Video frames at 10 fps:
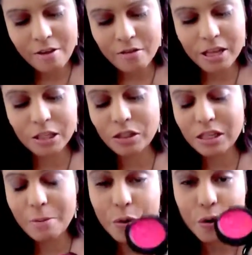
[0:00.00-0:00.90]
This one's
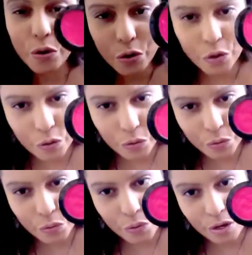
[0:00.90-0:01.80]
a
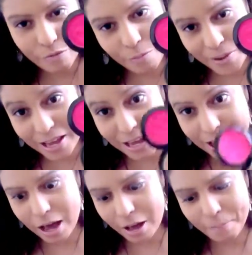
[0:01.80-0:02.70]
beautiful pinky
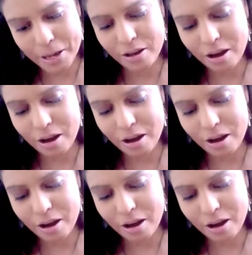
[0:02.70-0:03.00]
hot pink color